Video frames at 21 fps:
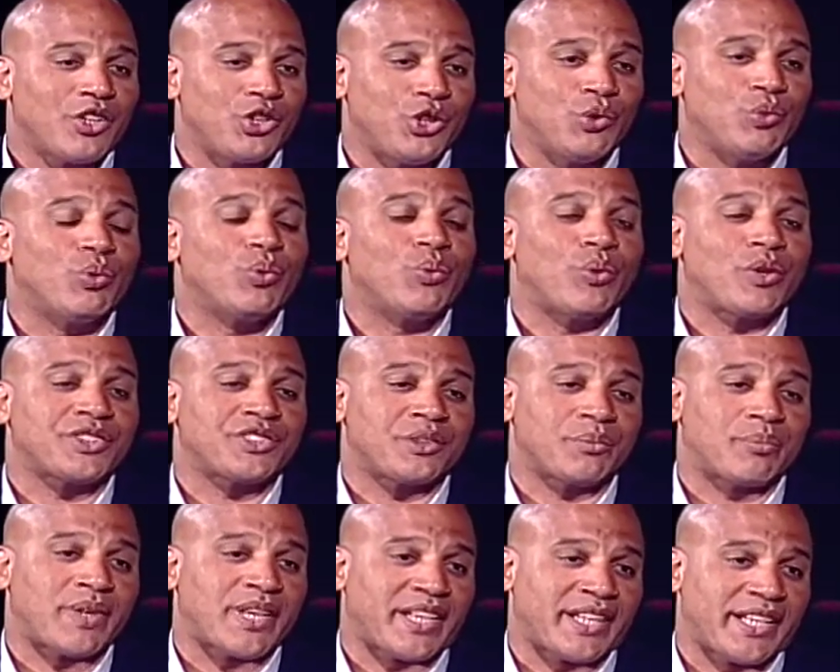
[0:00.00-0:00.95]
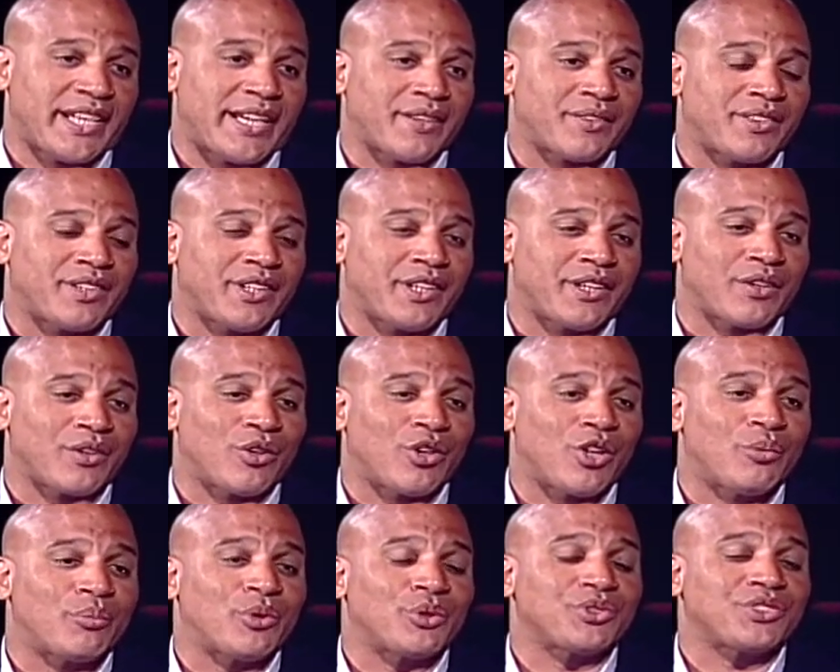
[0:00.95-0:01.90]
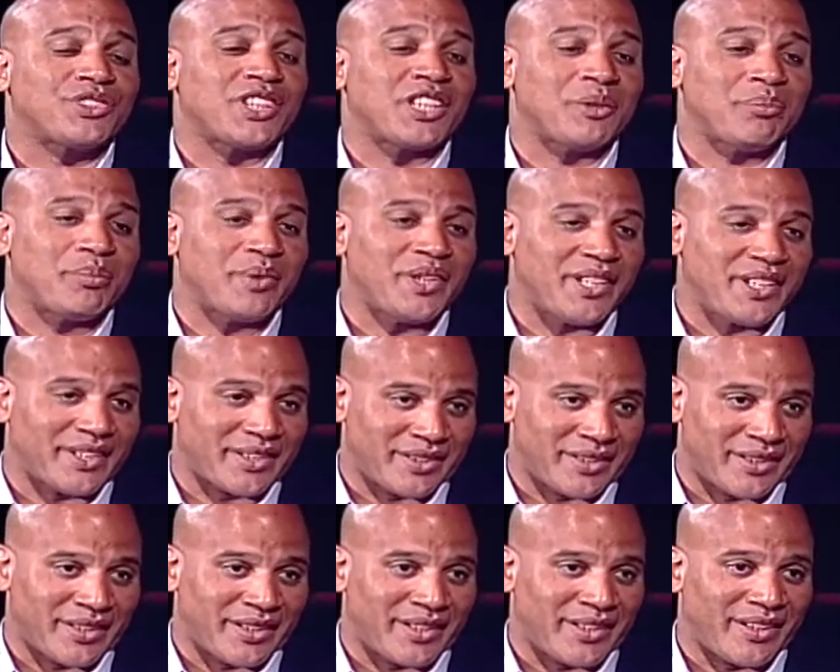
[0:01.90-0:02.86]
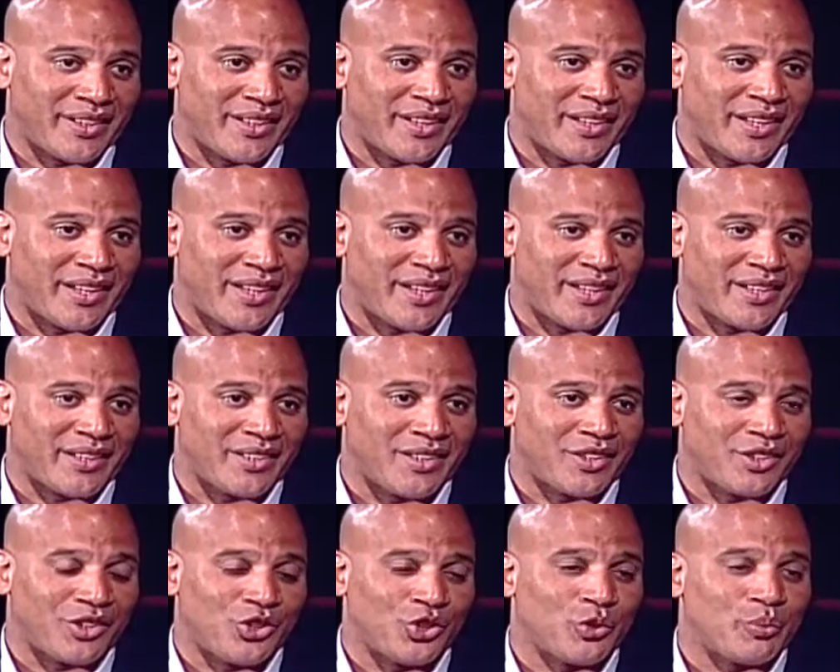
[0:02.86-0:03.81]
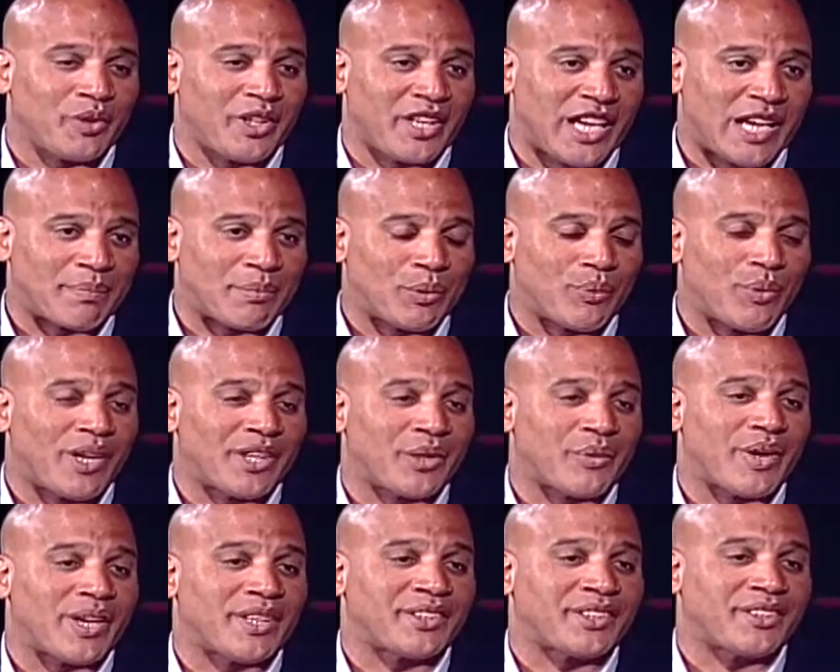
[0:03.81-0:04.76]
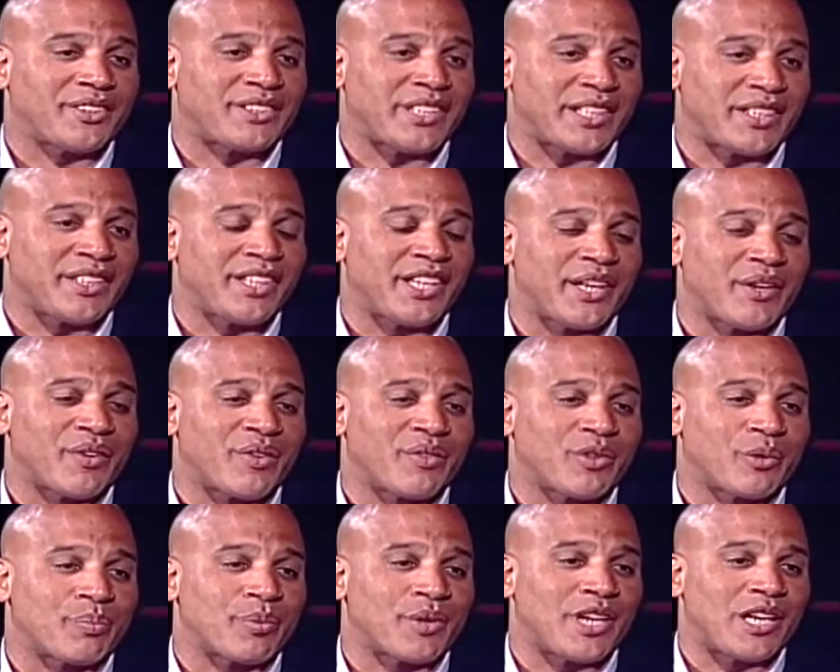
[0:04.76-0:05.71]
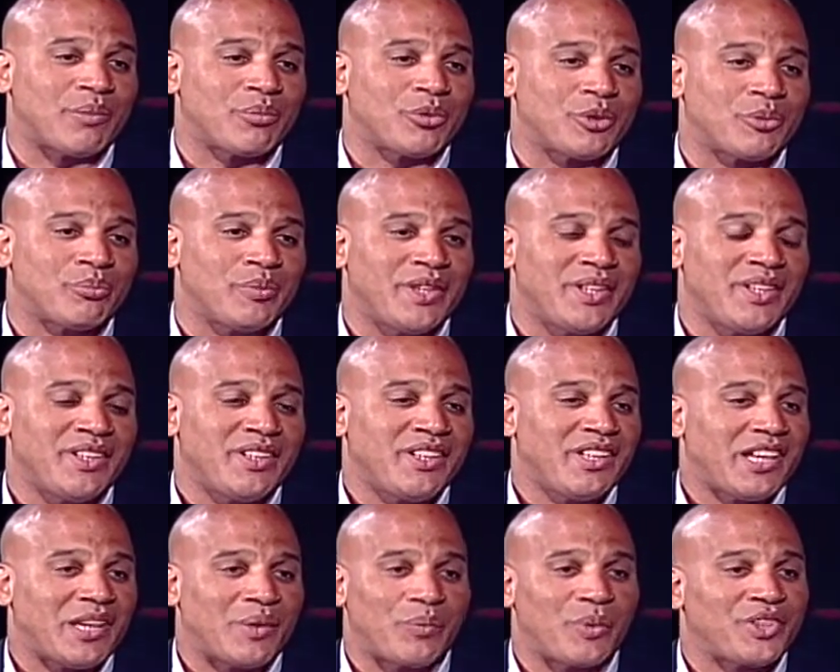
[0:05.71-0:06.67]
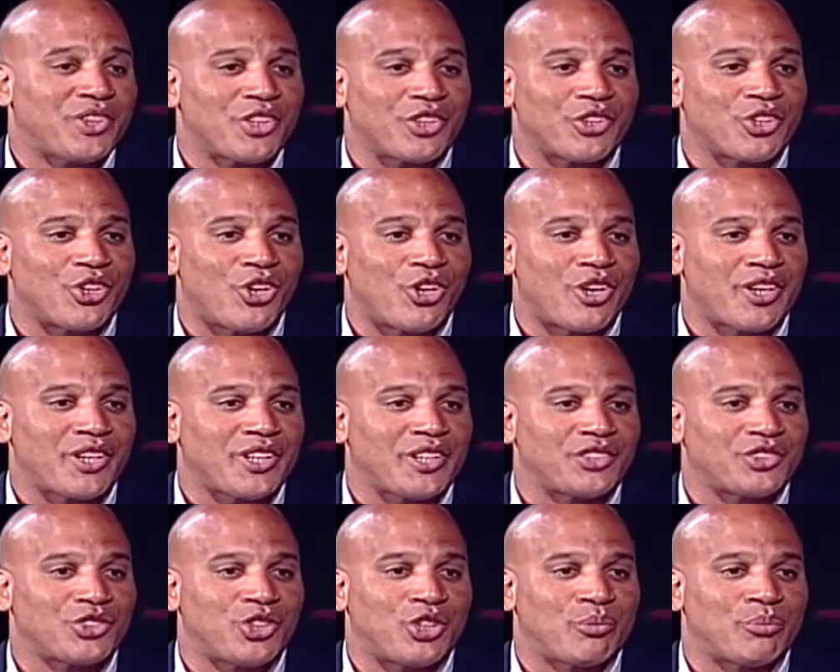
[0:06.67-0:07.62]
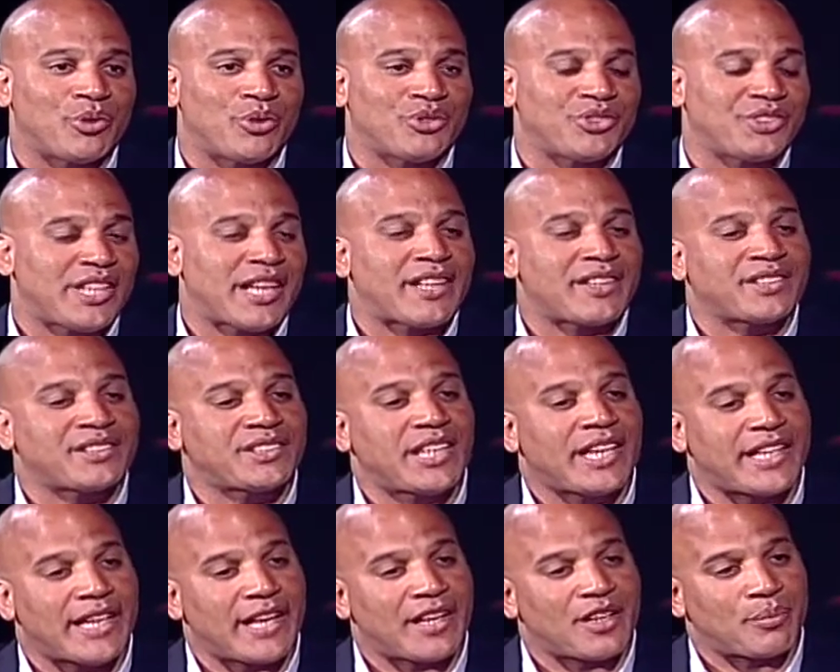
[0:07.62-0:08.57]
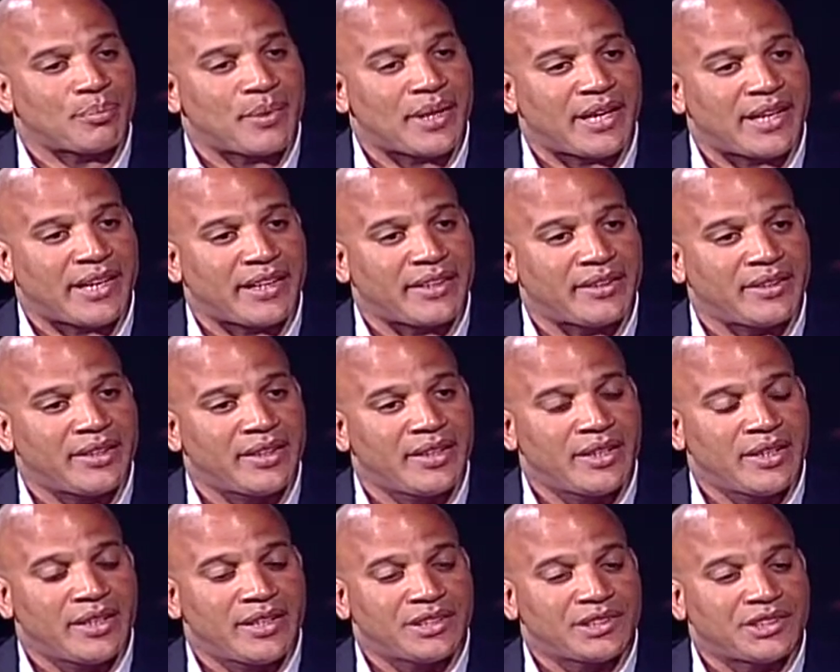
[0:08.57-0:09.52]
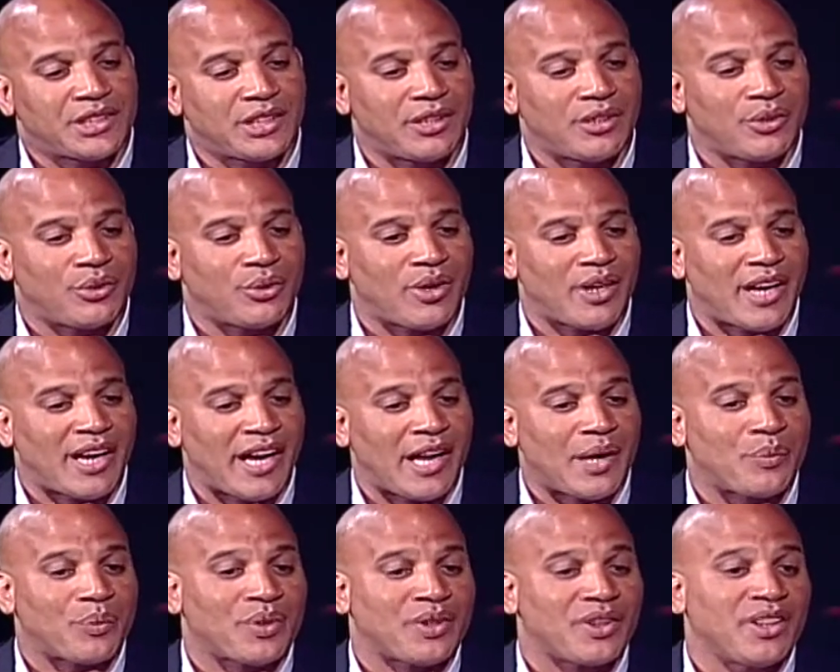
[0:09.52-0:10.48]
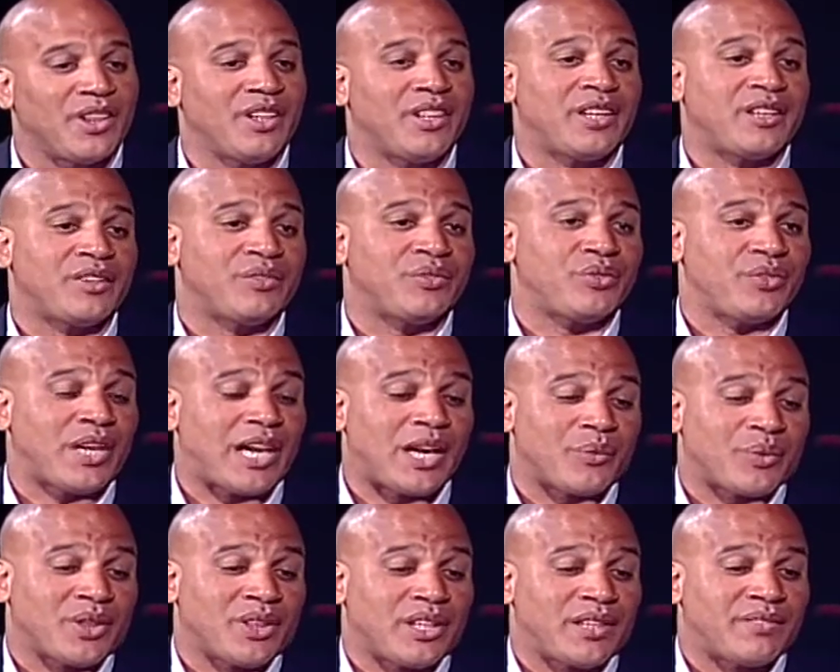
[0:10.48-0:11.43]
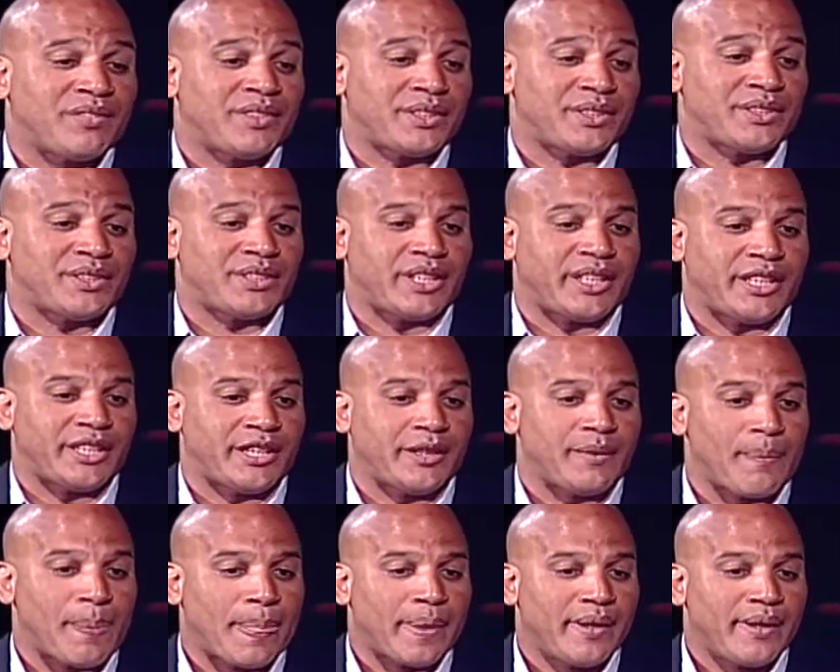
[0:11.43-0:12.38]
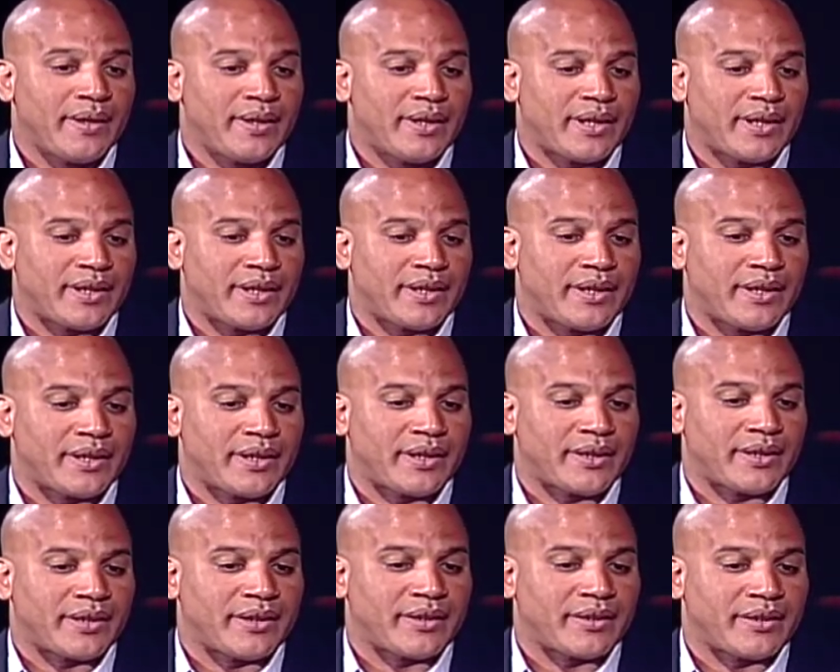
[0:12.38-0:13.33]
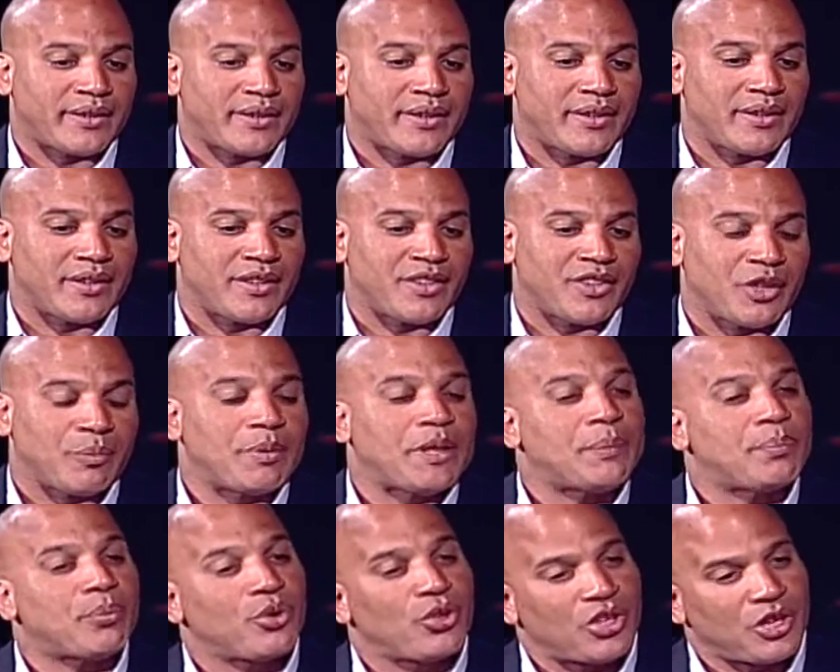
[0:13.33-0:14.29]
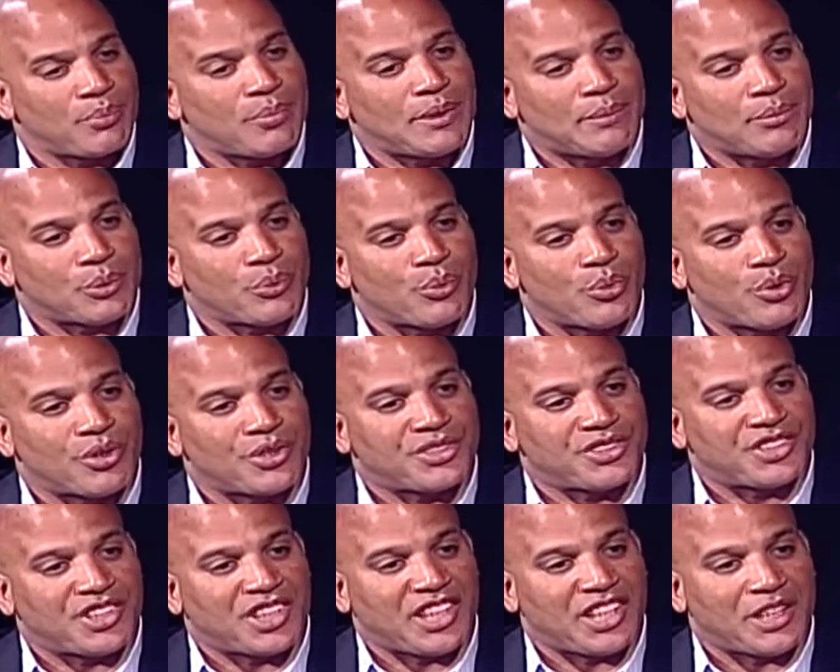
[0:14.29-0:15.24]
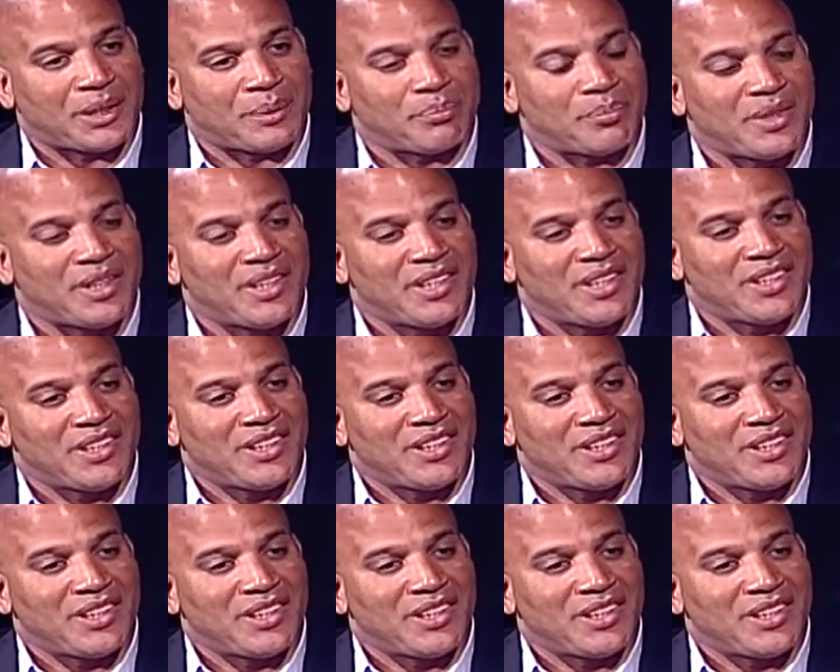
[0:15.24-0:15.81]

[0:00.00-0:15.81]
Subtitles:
you will want somebody out there almost immediately, and you'll be happy while they're out there taking care of the problem. And when they're gone, it's almost out of sight, out of mind. So I would love to see the people on the public works team